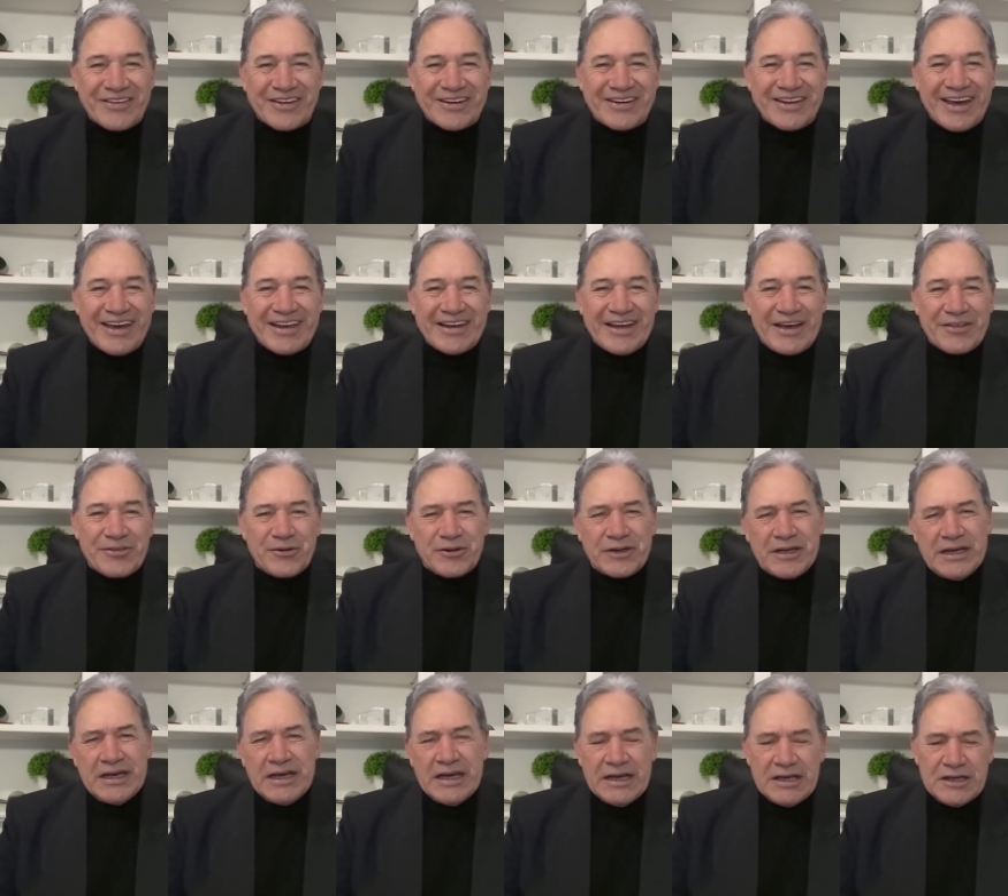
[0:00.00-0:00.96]
the other day. And I
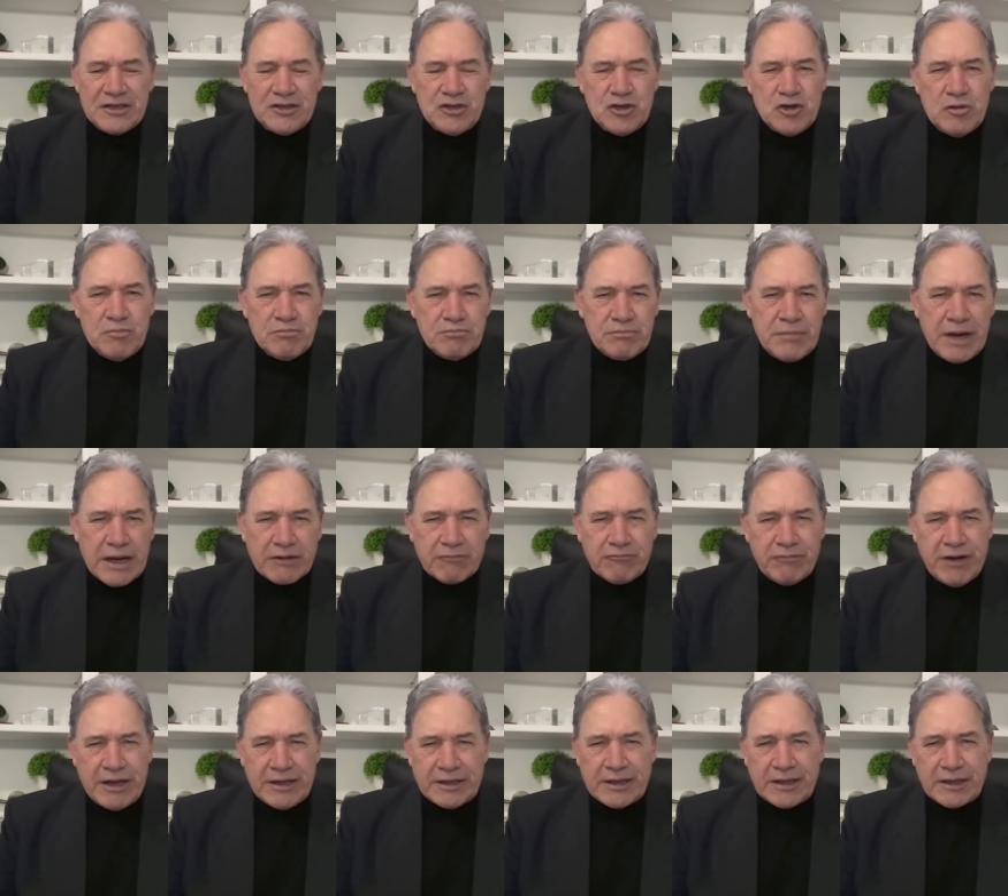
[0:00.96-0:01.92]
thought, you
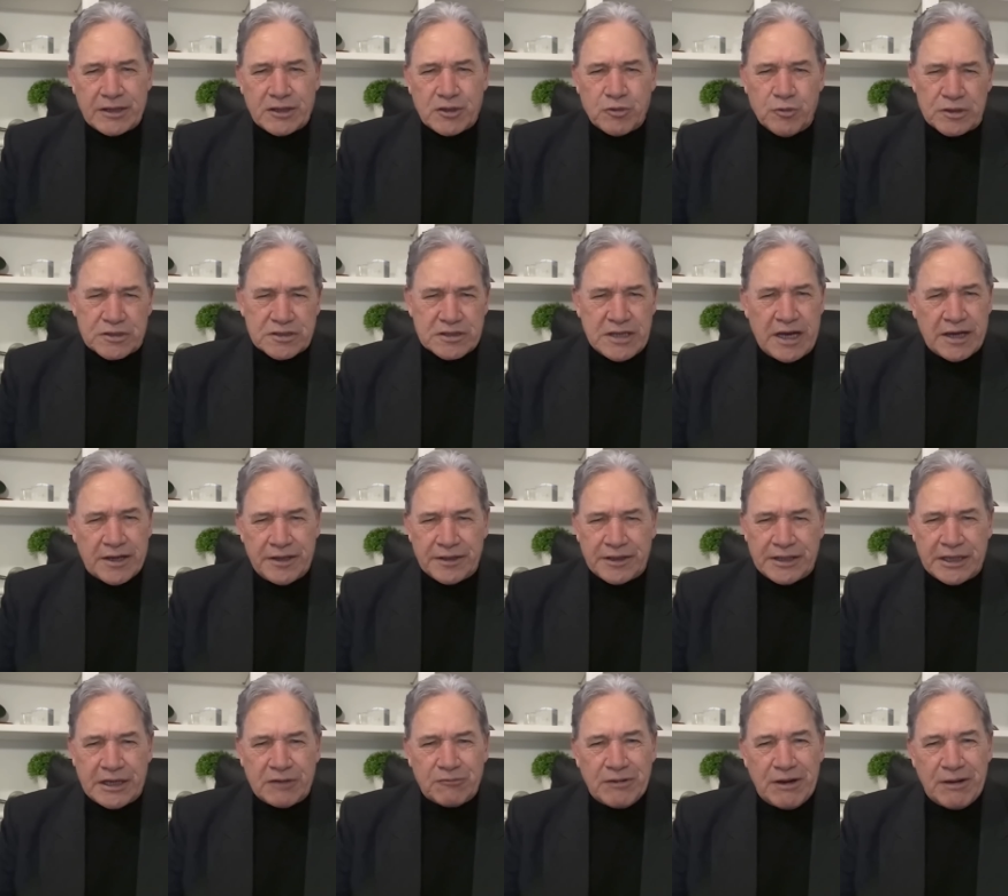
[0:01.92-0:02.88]
muckraking twits, I'm going
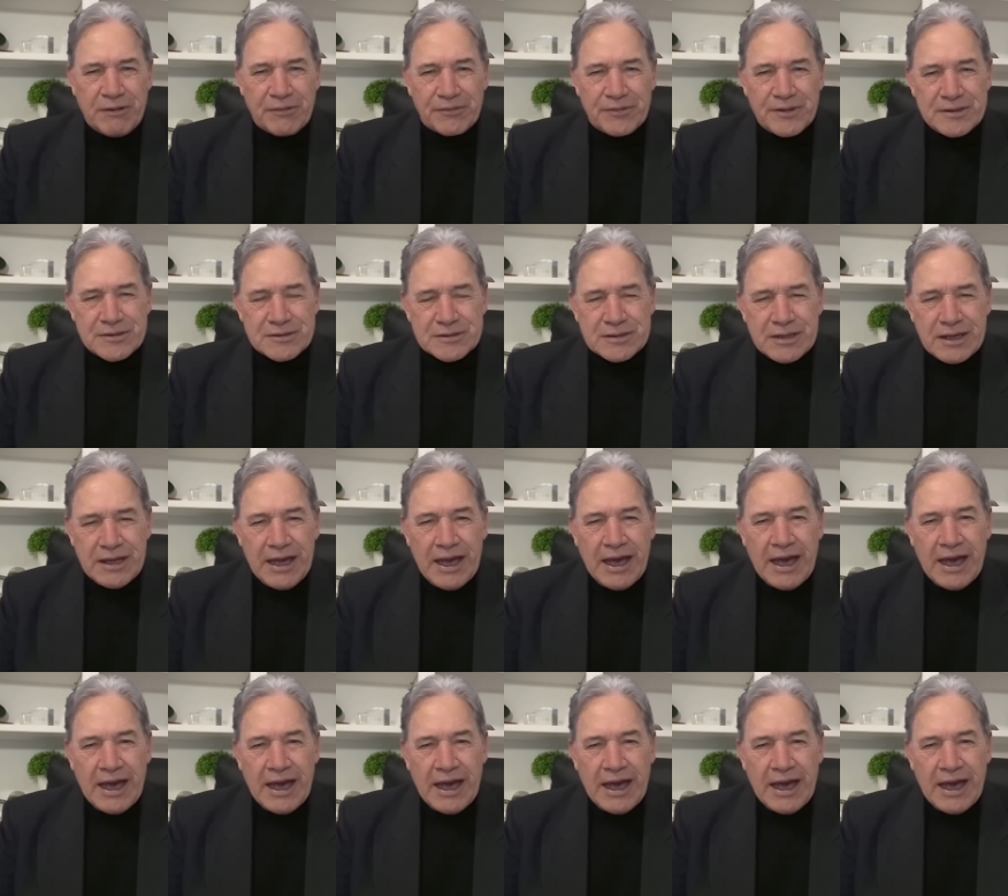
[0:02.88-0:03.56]
to get away with this.